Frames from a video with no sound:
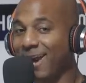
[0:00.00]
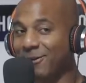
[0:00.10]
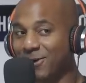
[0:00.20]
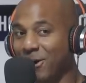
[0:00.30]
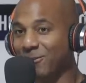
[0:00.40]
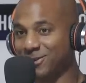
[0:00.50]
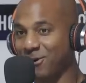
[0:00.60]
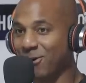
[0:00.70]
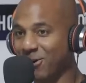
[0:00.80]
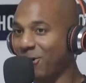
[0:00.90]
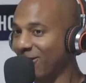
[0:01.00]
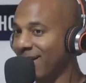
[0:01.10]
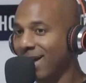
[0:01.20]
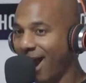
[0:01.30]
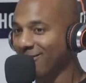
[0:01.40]
I don't know what's going on.
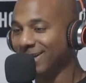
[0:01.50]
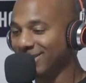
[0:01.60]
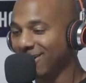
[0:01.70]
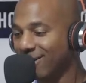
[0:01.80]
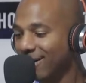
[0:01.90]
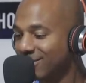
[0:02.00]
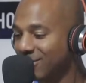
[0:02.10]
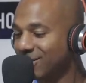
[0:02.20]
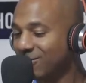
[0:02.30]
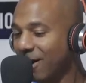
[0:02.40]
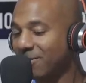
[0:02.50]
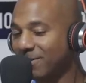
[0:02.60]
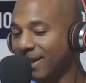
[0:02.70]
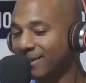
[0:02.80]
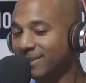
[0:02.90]
I really don't. So she rubbing
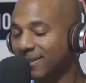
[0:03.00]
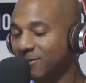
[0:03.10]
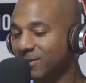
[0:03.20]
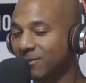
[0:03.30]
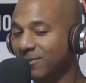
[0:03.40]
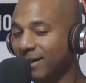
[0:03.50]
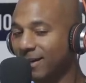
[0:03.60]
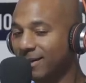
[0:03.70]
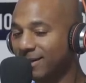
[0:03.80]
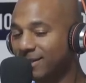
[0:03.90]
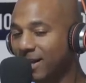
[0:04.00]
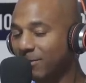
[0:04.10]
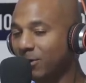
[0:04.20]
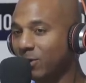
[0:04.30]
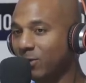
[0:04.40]
me down. She tell me something. Just
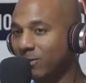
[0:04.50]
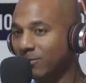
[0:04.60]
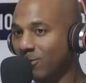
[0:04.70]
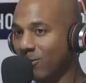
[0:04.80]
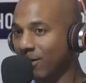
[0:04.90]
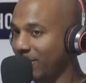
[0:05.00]
tell me when you want more.